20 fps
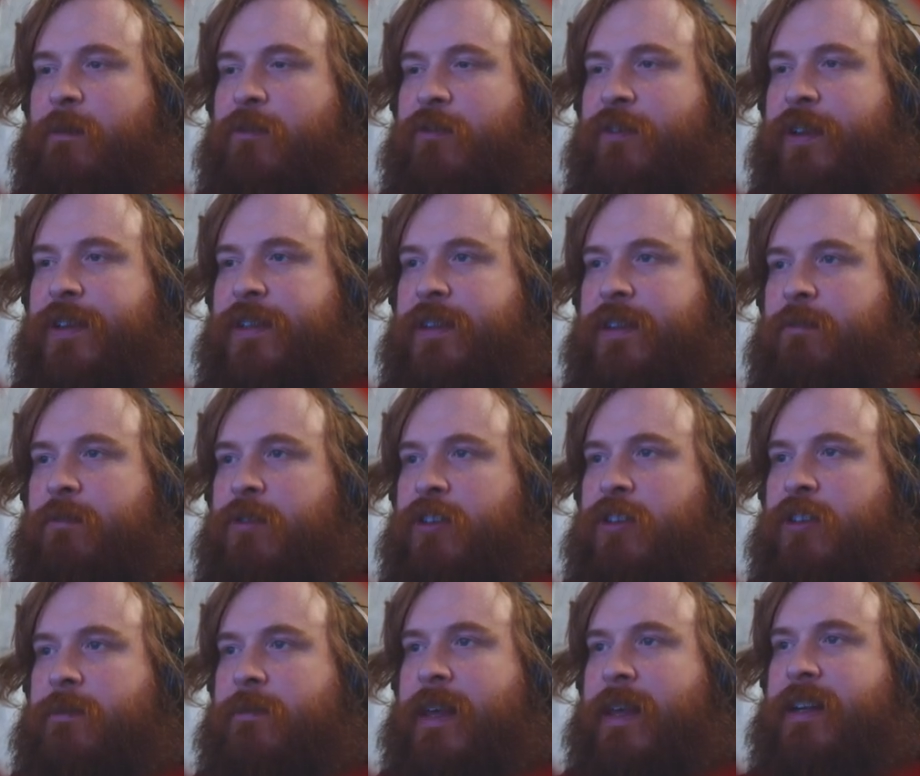the rest of the
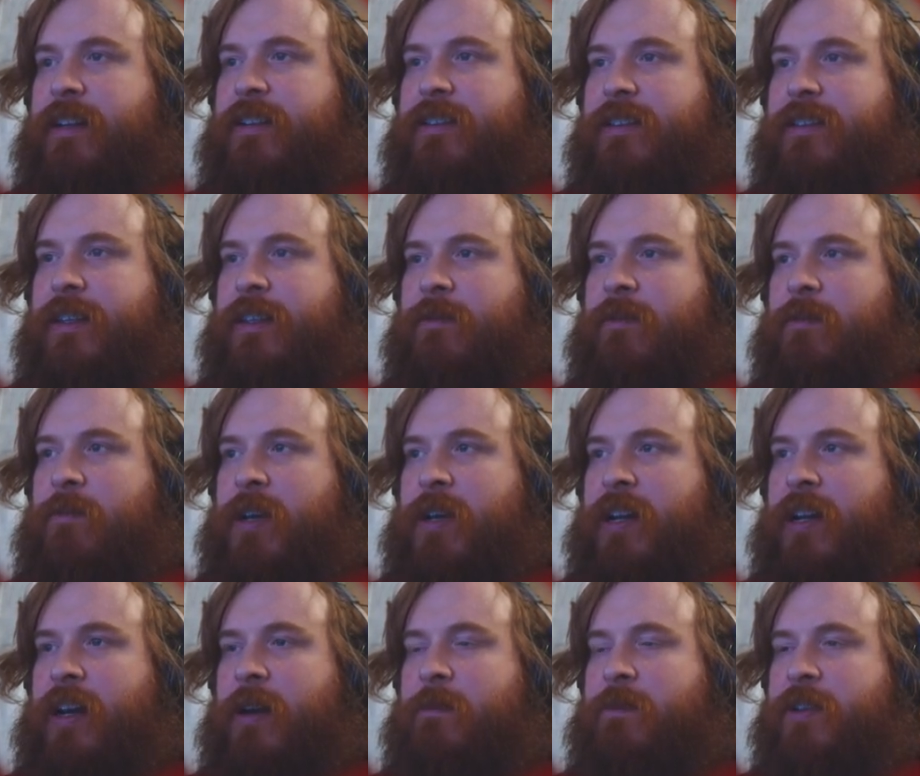blues. That doesn't seem to be an
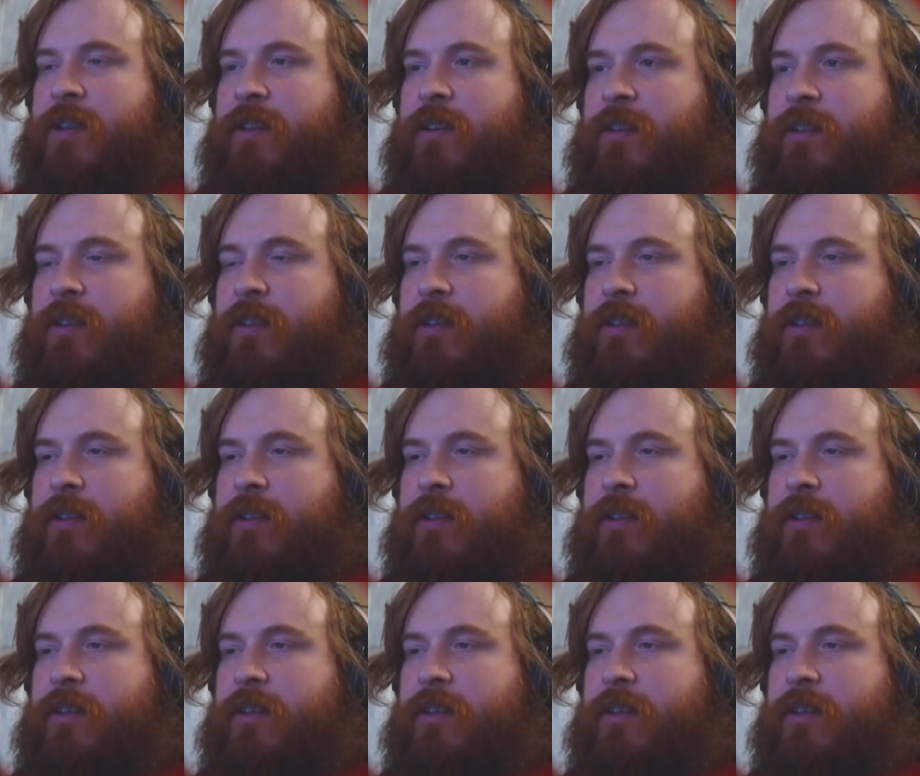option.